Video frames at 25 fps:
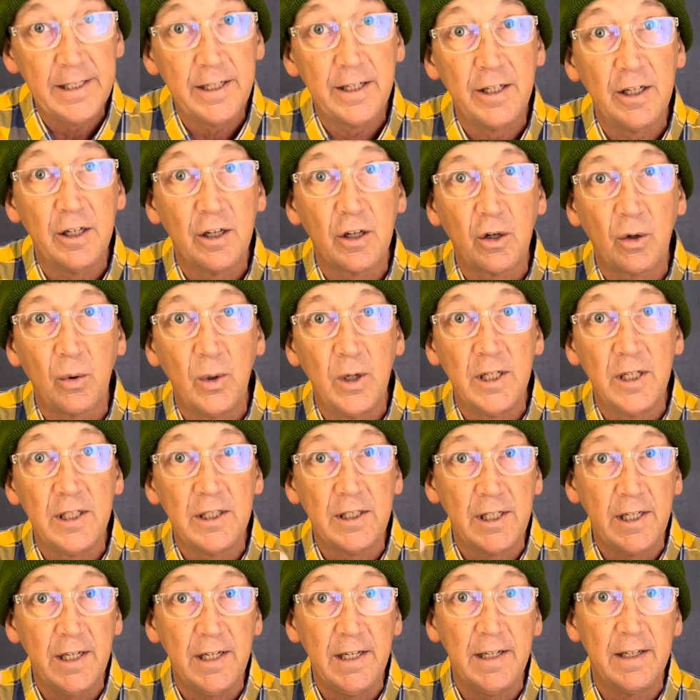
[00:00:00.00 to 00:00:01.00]
your quiz
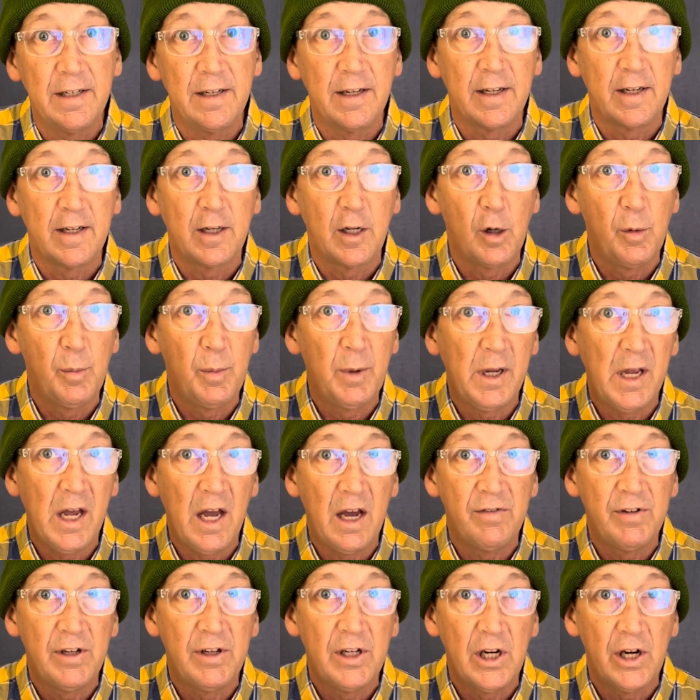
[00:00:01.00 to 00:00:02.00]
hint. It could be
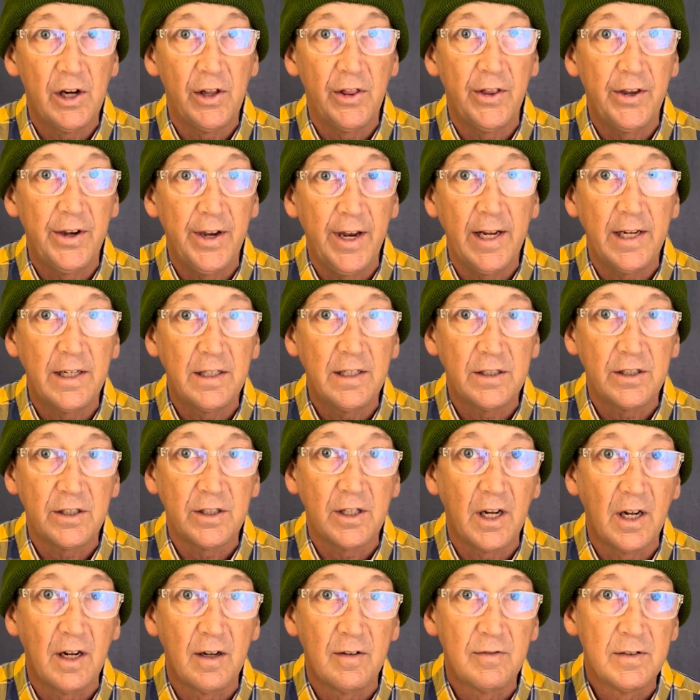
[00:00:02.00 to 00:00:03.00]
heavy on the date
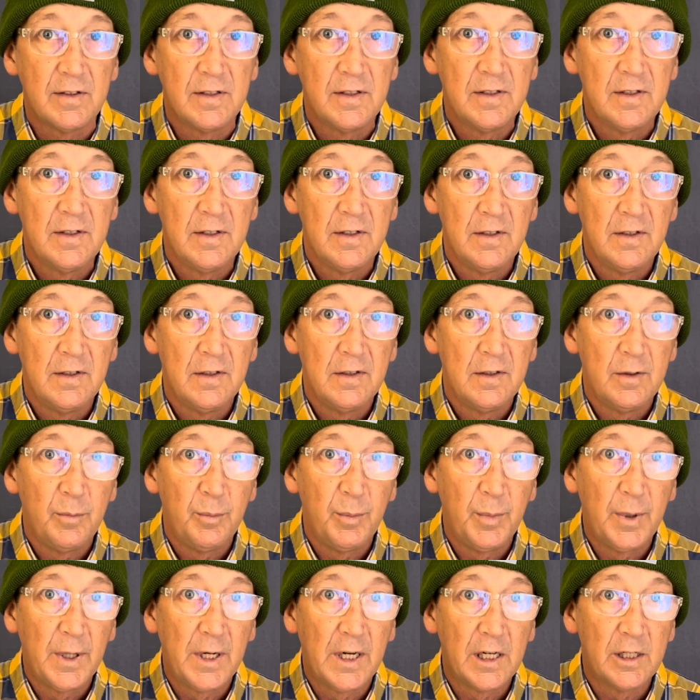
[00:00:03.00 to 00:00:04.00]
stuff
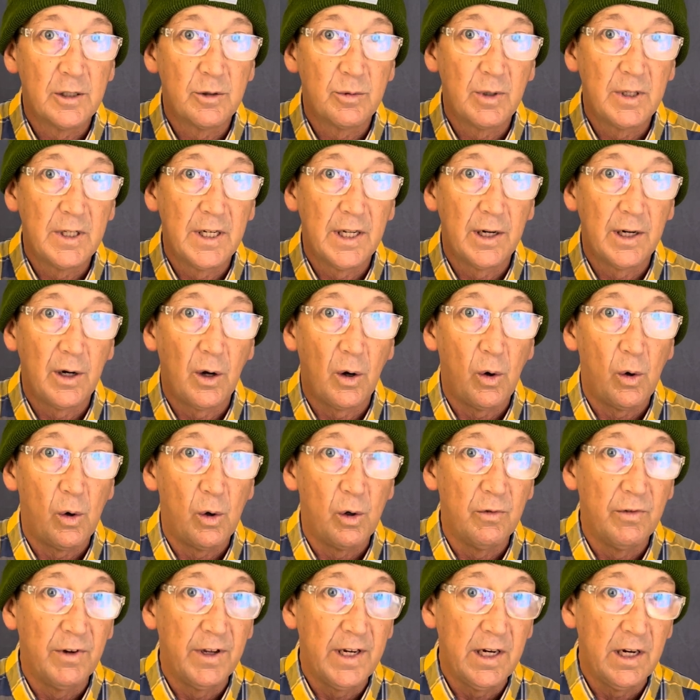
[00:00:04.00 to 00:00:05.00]
because we did a whole
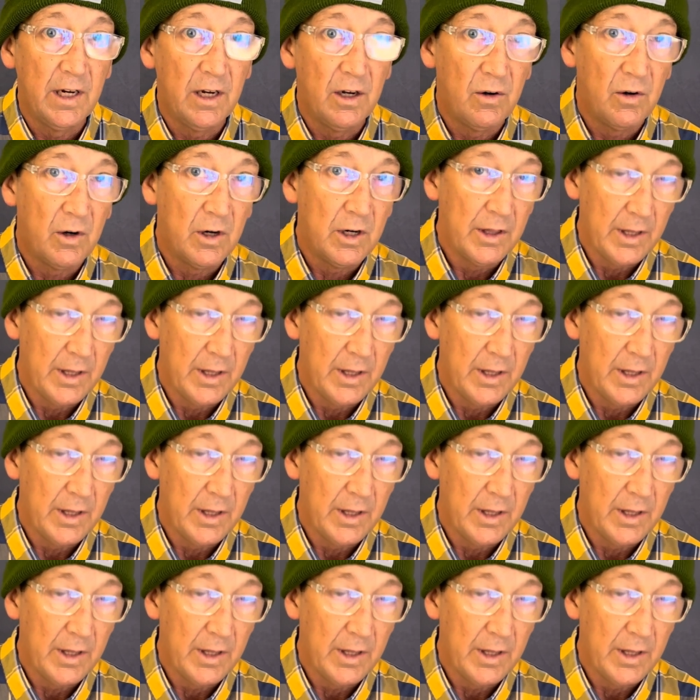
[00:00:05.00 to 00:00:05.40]
video on